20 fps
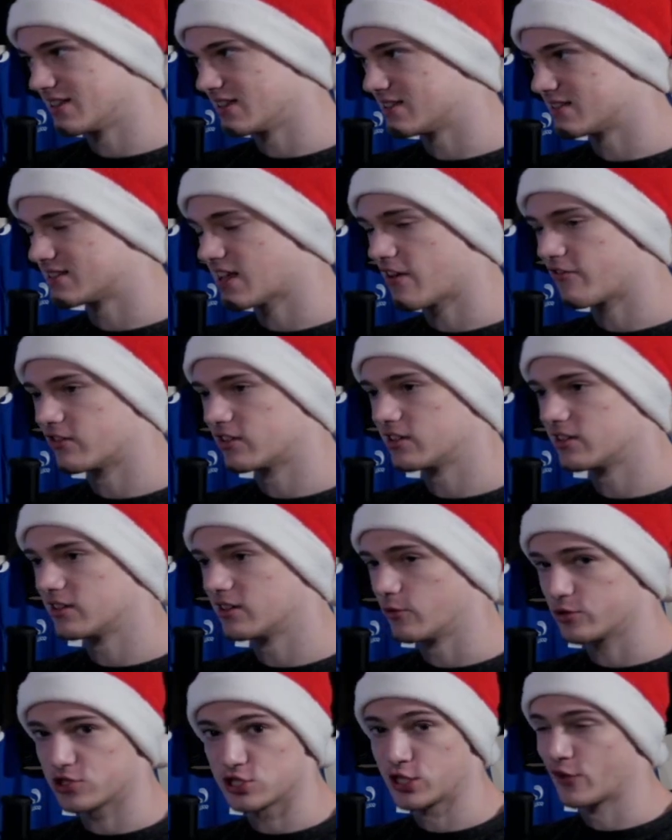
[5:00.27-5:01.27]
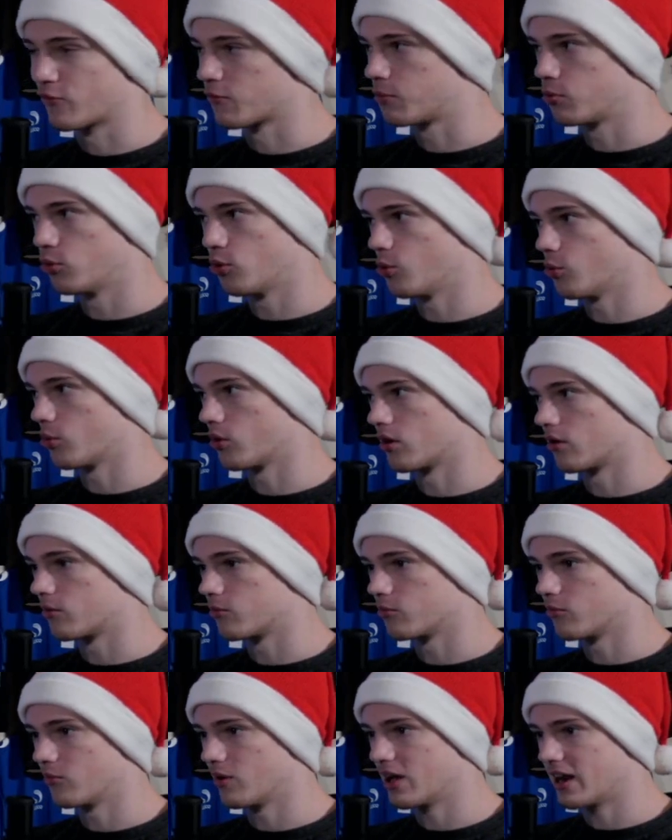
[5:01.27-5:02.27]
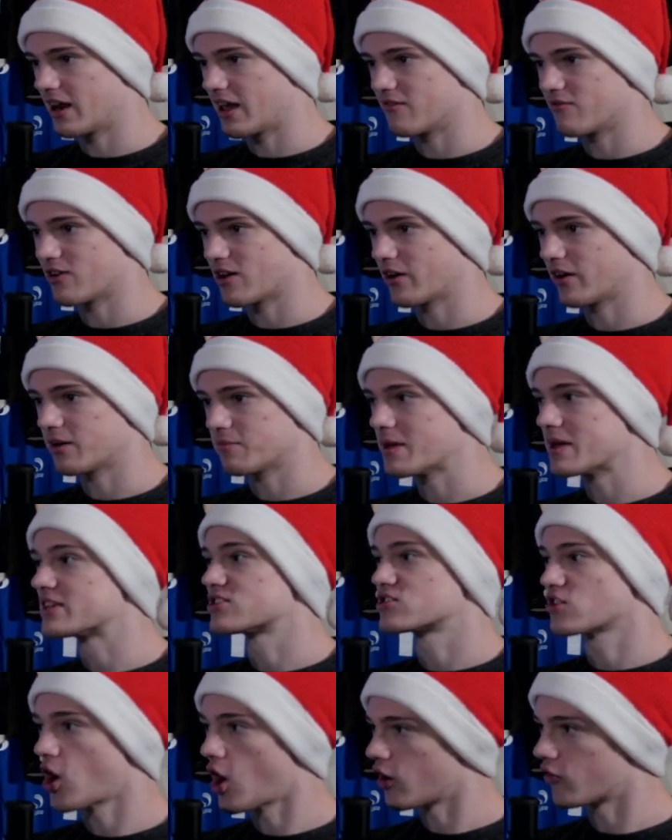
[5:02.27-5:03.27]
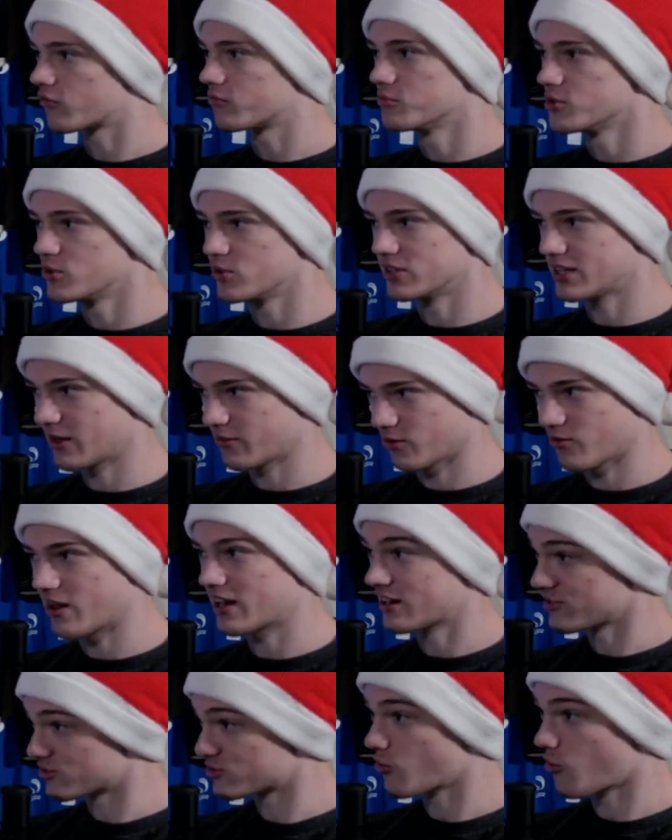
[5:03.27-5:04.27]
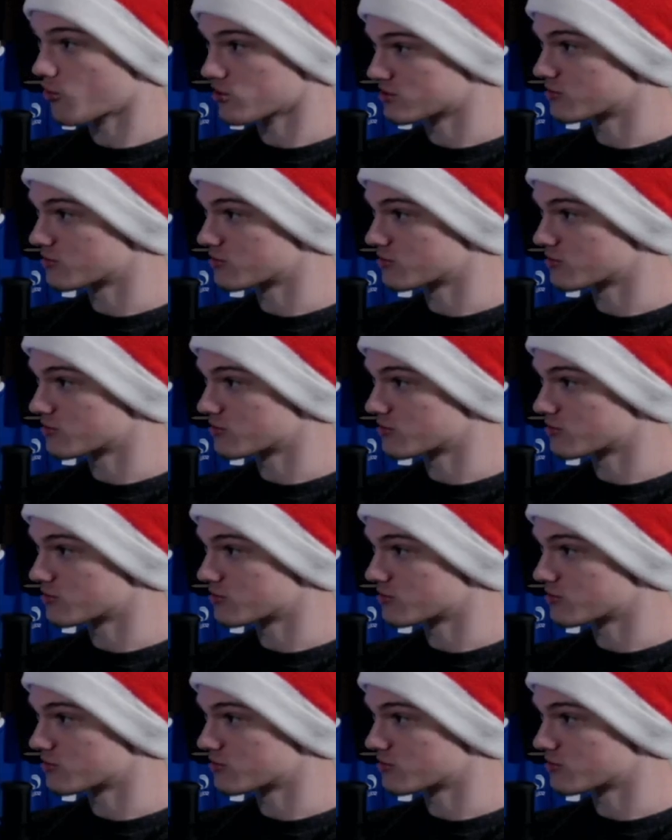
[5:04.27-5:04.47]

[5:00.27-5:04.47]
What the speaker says: 7. It was Liverpool were in a very pissed off mood and they were ready to score some